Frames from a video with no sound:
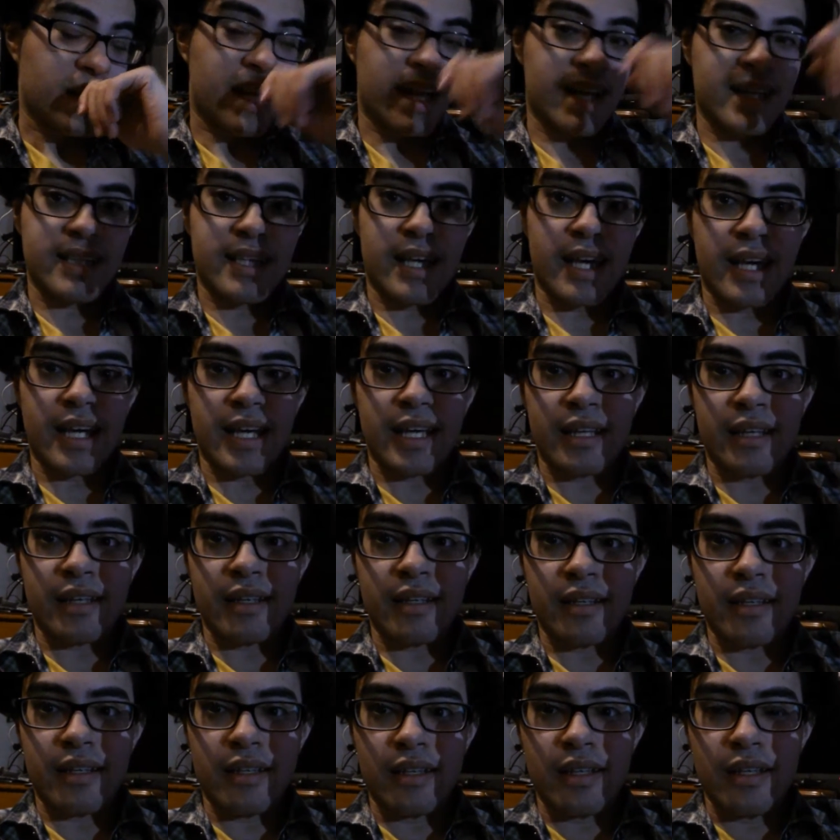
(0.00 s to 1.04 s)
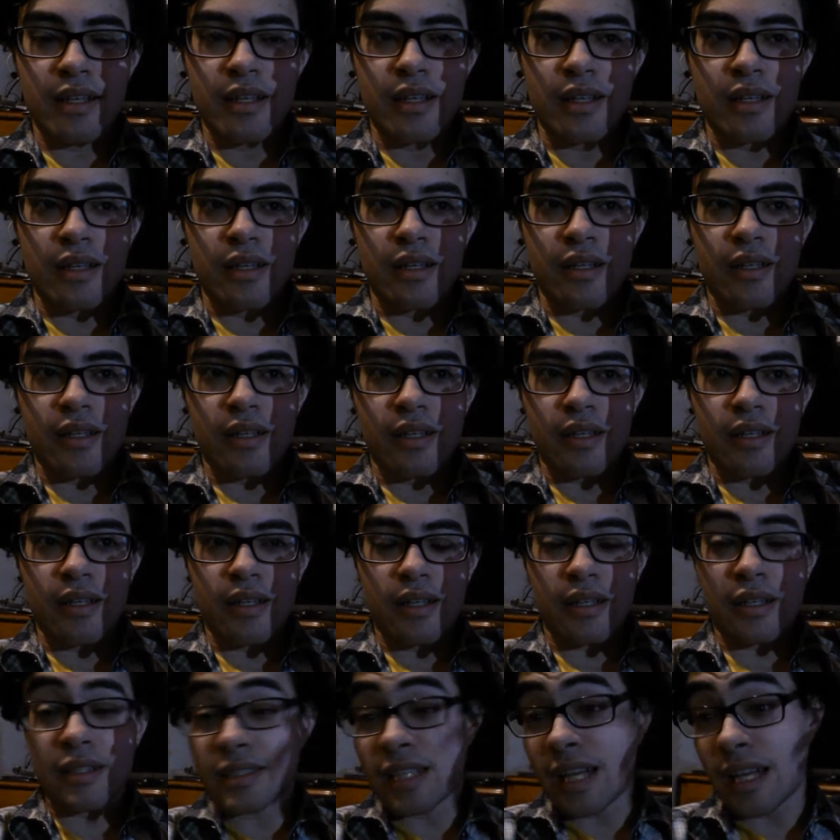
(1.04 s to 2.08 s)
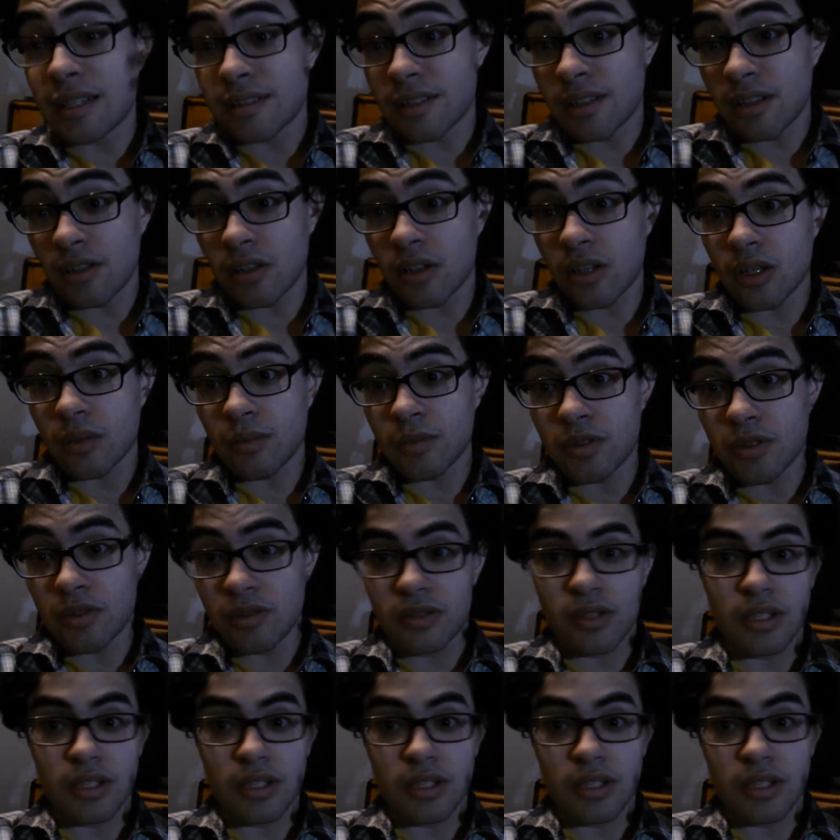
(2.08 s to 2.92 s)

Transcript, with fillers: I can't because it has an alarm too.